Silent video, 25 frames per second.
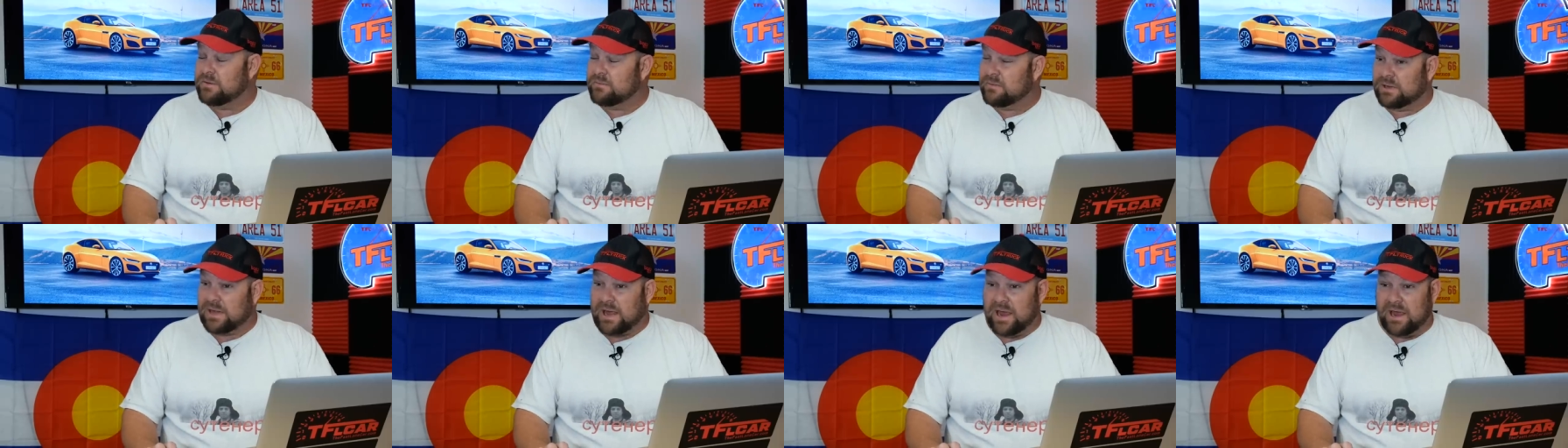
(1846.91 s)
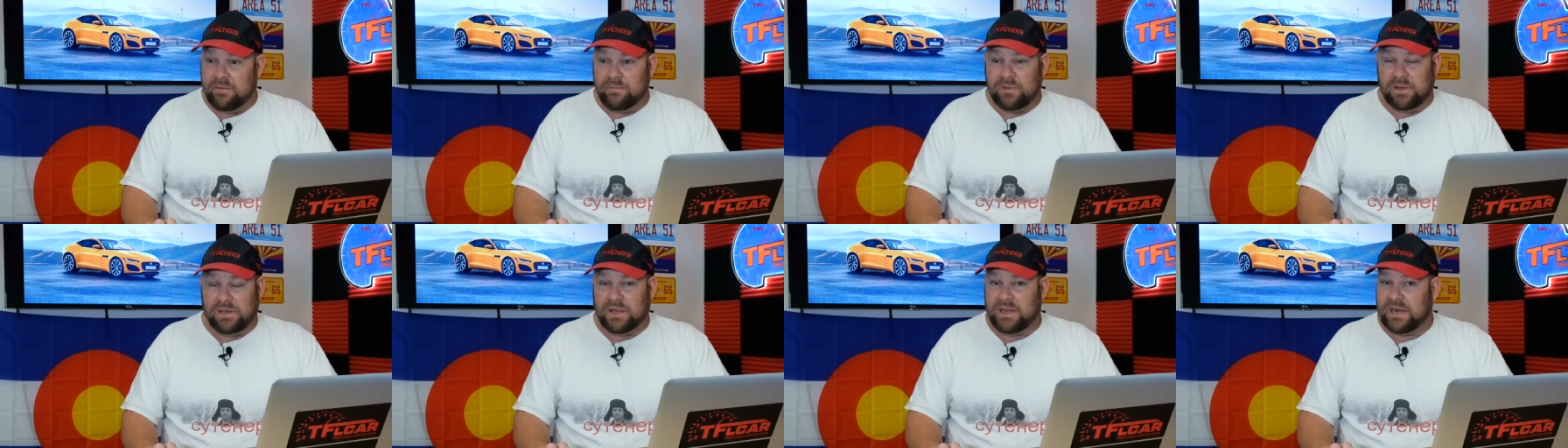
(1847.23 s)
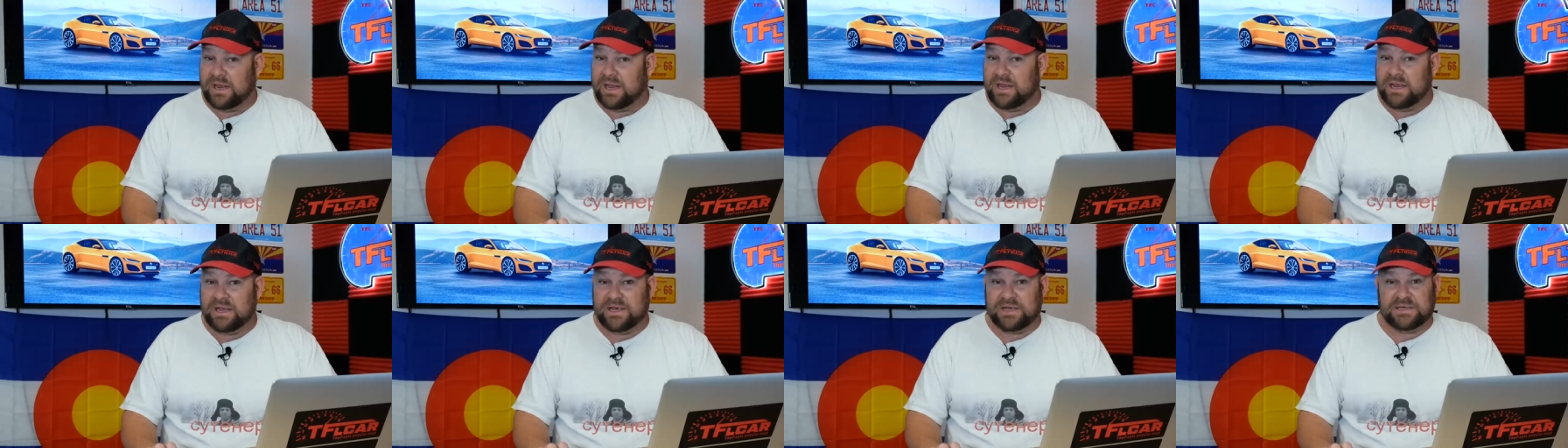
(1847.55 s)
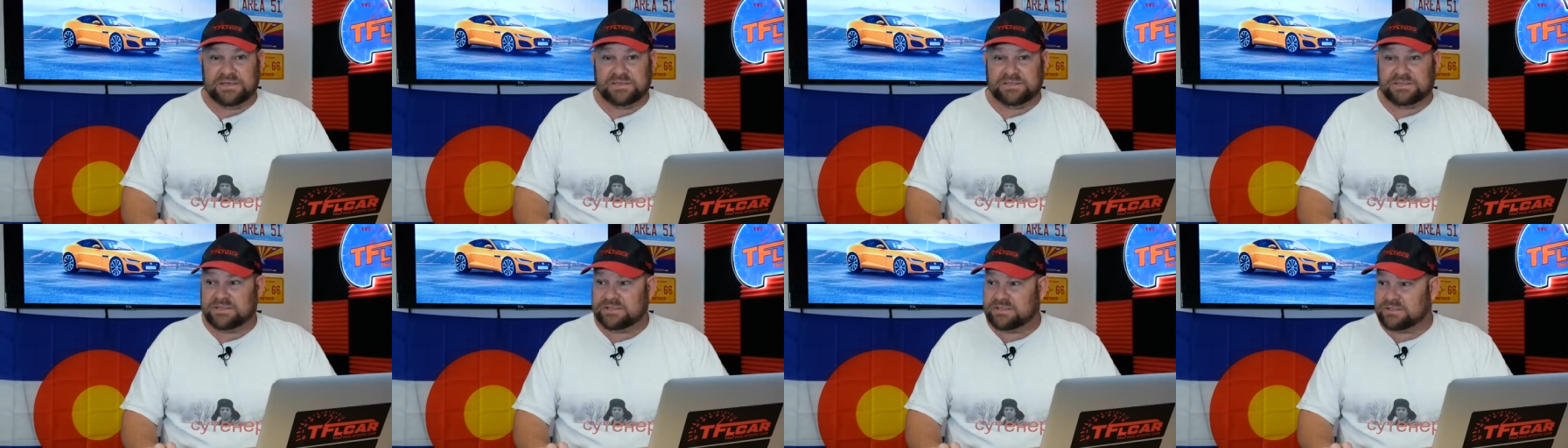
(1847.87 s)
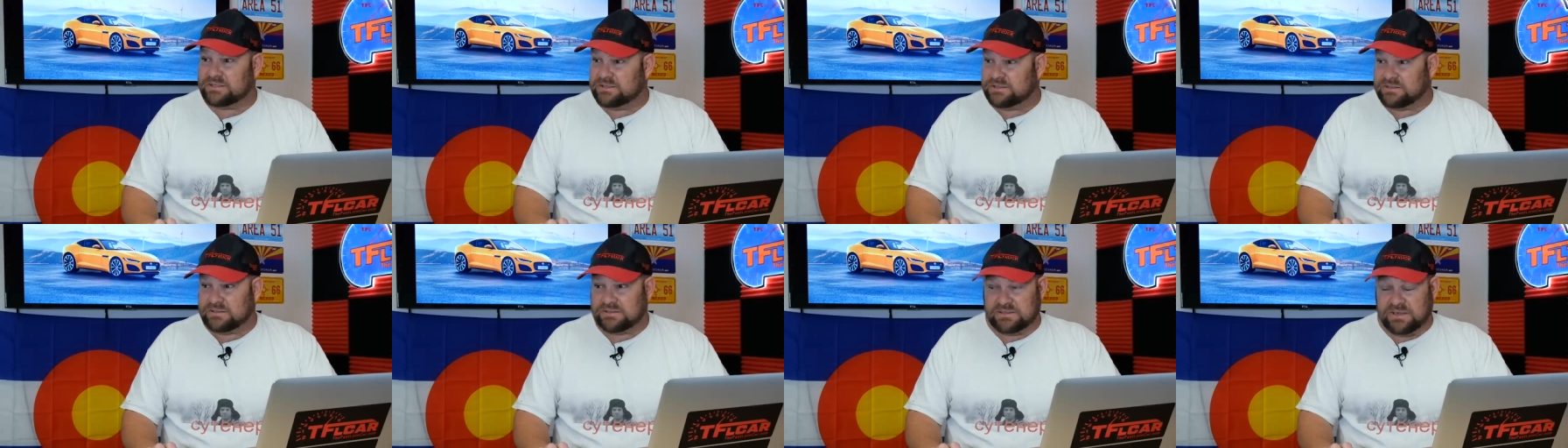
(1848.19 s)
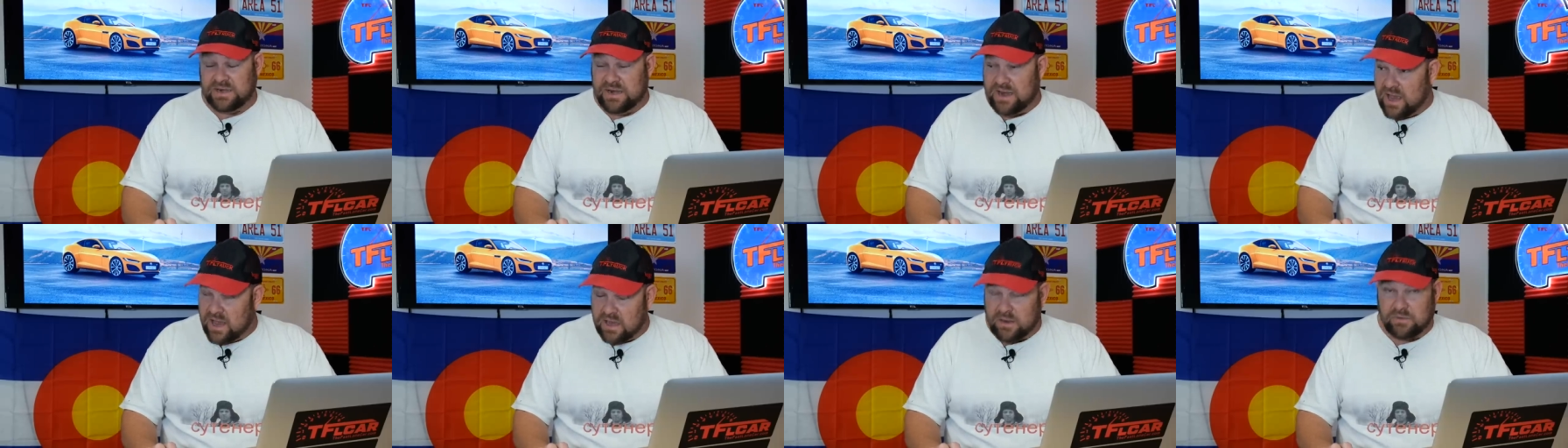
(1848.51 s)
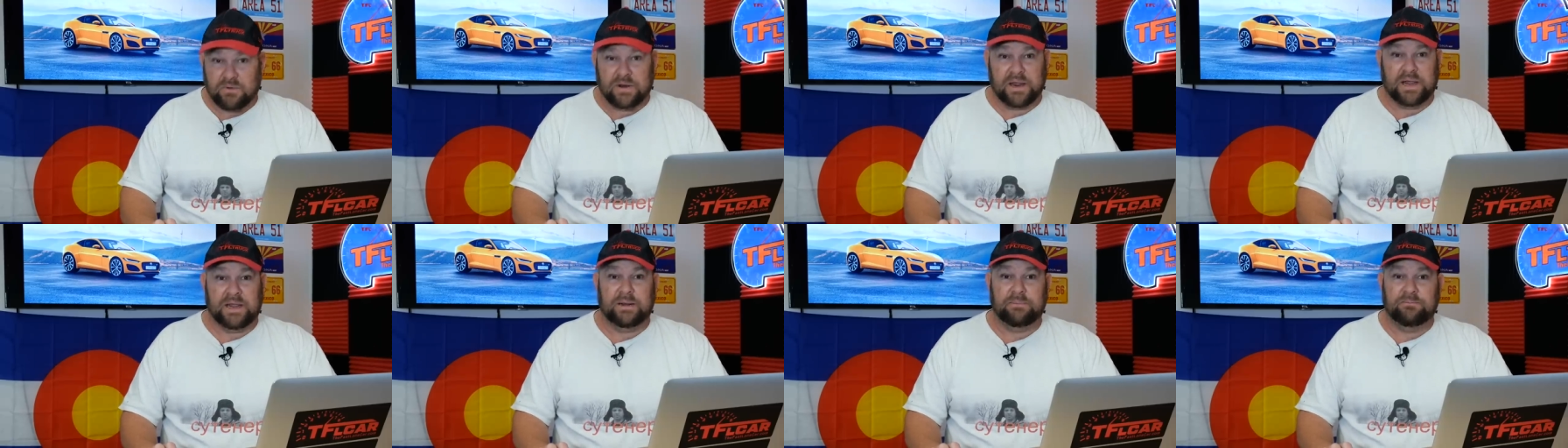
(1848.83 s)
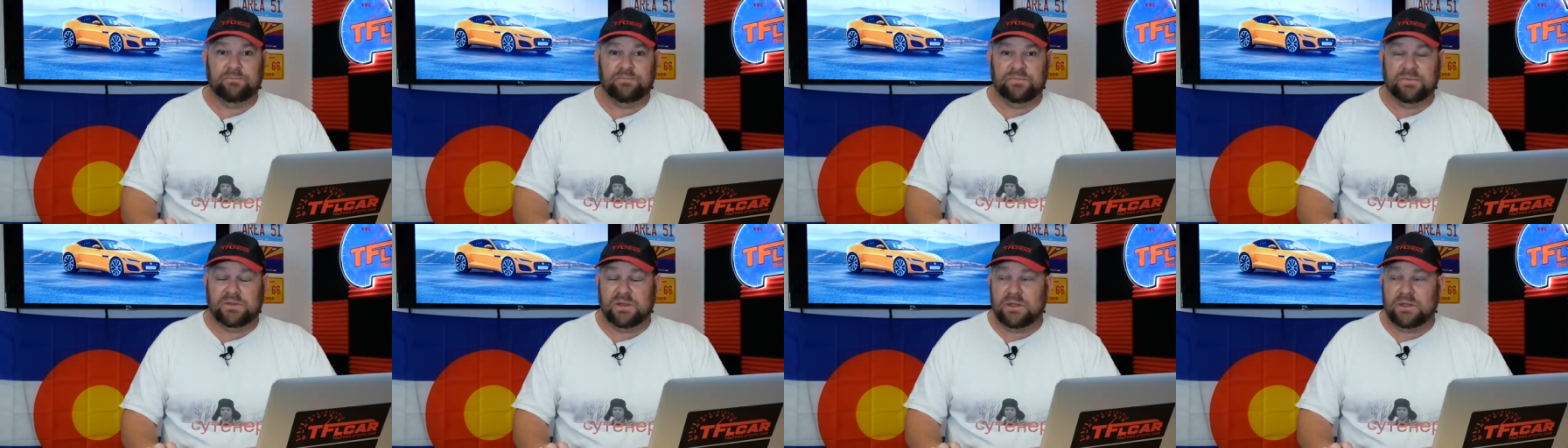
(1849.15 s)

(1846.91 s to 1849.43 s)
Reliability is not great.